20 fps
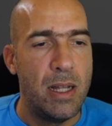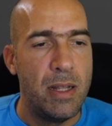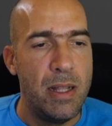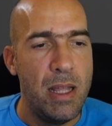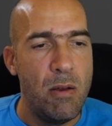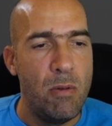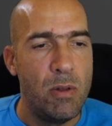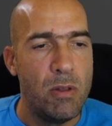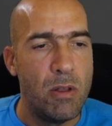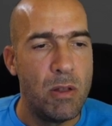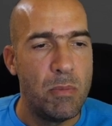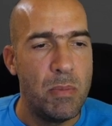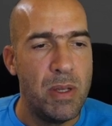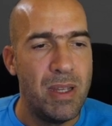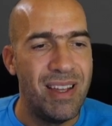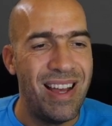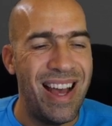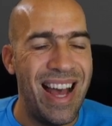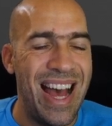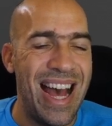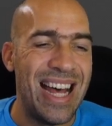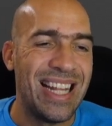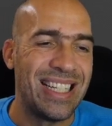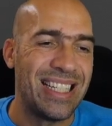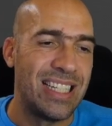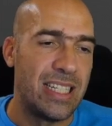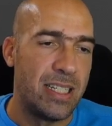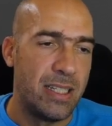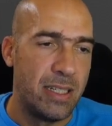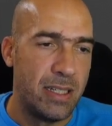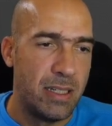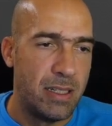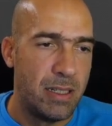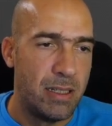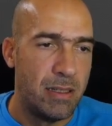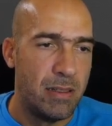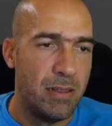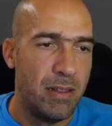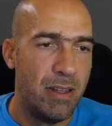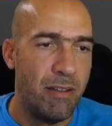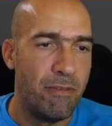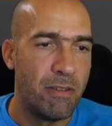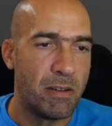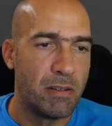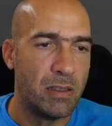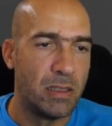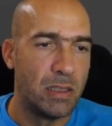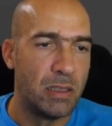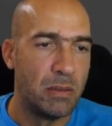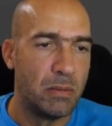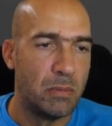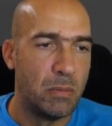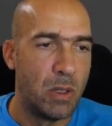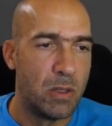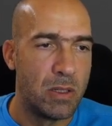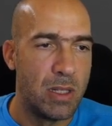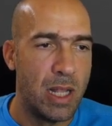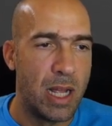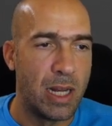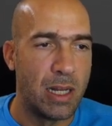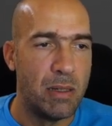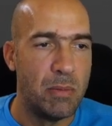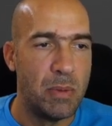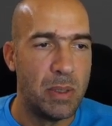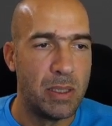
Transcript: they will not be as difficult most likely,